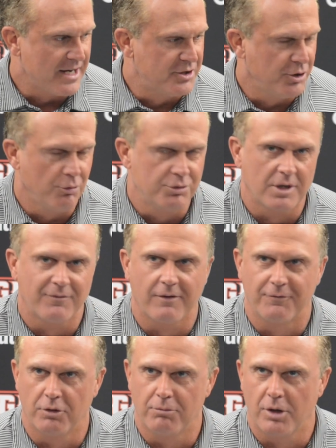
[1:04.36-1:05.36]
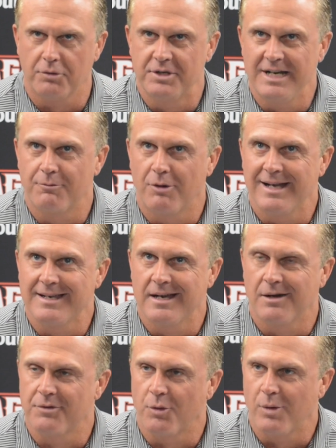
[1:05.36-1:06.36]
attitudes of our football team right
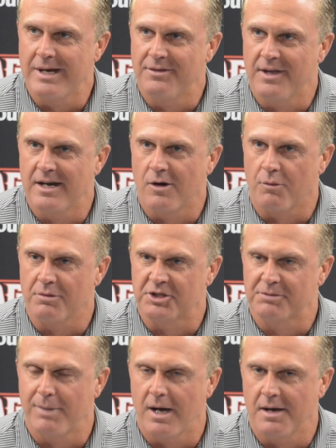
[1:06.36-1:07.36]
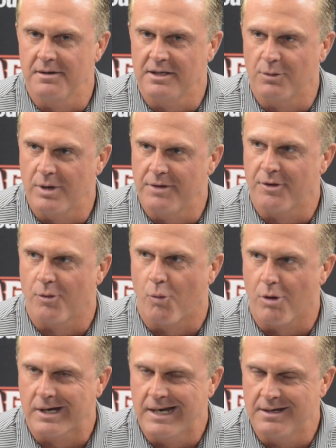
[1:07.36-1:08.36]
now, the way they are responding, the way they're
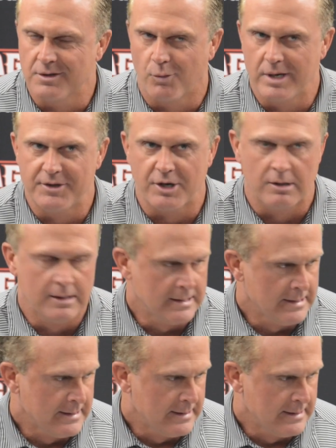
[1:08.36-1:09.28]
working, the way they're